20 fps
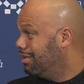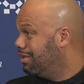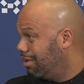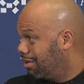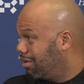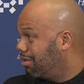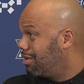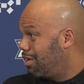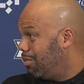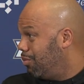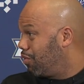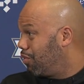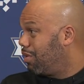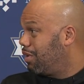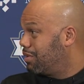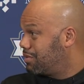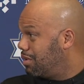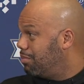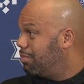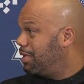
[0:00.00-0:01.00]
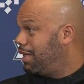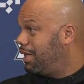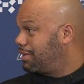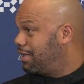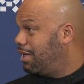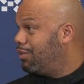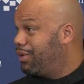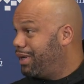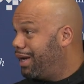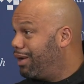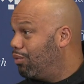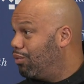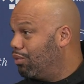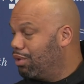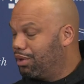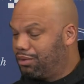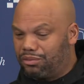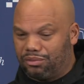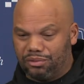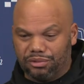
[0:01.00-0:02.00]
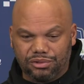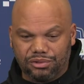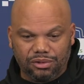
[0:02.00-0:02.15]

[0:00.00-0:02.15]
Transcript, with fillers: are going to come across something like that we got to work through.